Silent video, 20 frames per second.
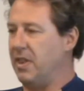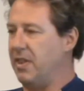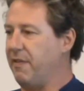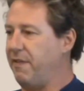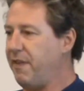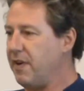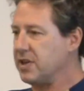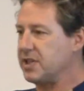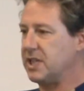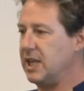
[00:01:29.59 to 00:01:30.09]

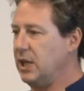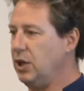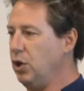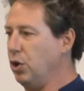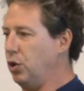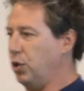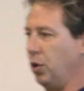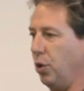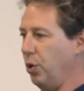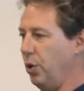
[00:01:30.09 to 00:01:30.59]
The first thing
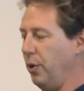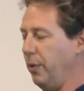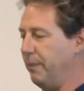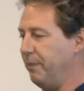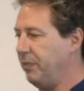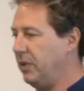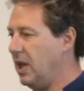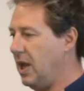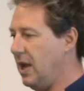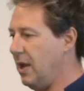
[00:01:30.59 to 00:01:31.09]
you
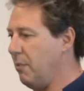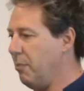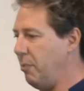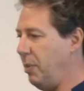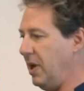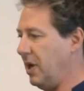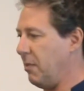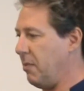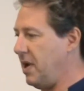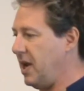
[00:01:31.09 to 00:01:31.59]
do in
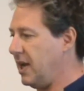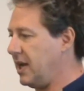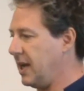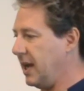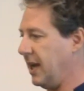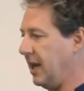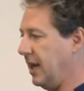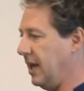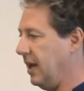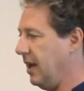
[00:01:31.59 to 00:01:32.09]
beer
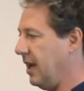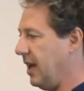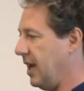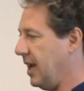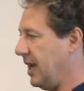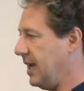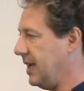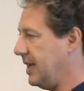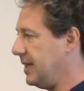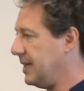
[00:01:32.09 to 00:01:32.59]
making
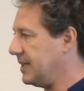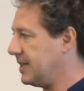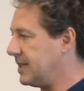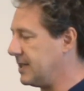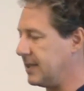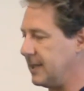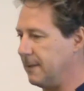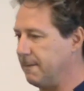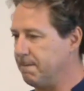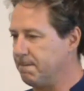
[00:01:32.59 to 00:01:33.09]

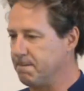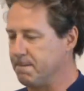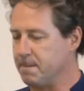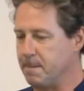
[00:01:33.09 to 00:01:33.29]
is